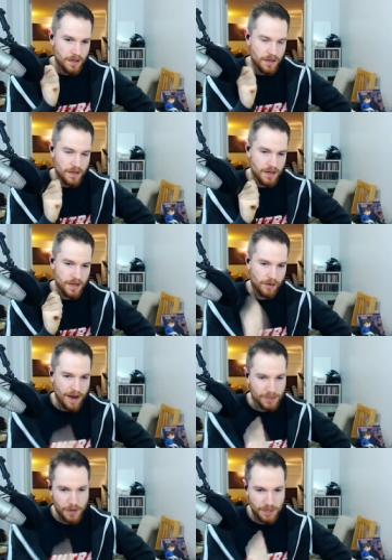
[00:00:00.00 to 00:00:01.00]
uh,
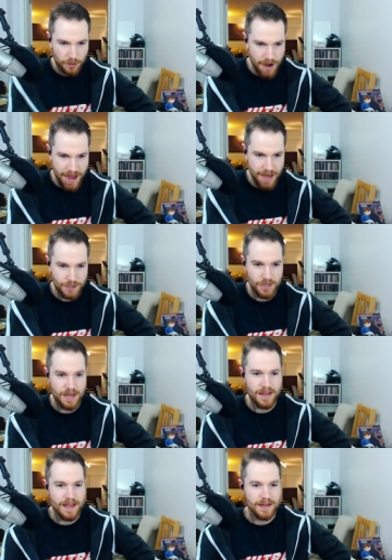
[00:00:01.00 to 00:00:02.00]
crash, crash, crash,
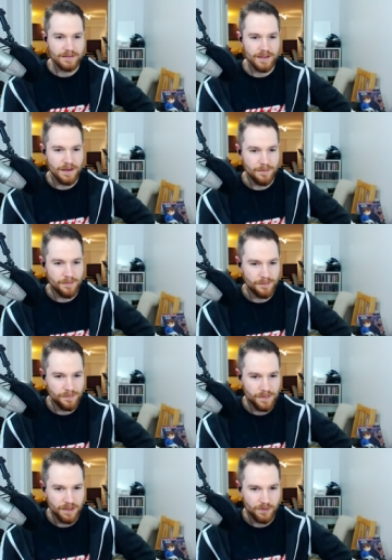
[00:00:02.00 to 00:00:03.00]
and that um,
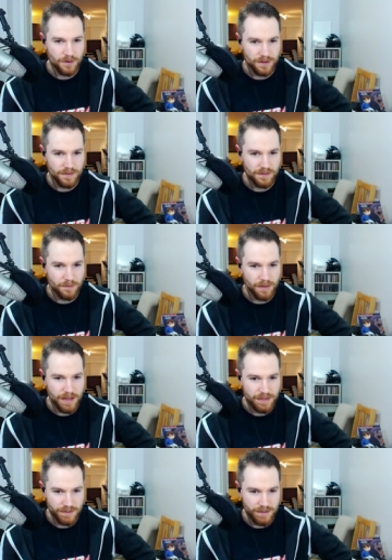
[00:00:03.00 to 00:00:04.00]
that sort of
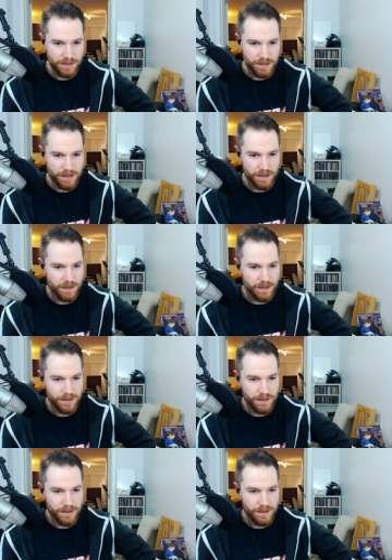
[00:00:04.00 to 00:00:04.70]
symbolizes the uh,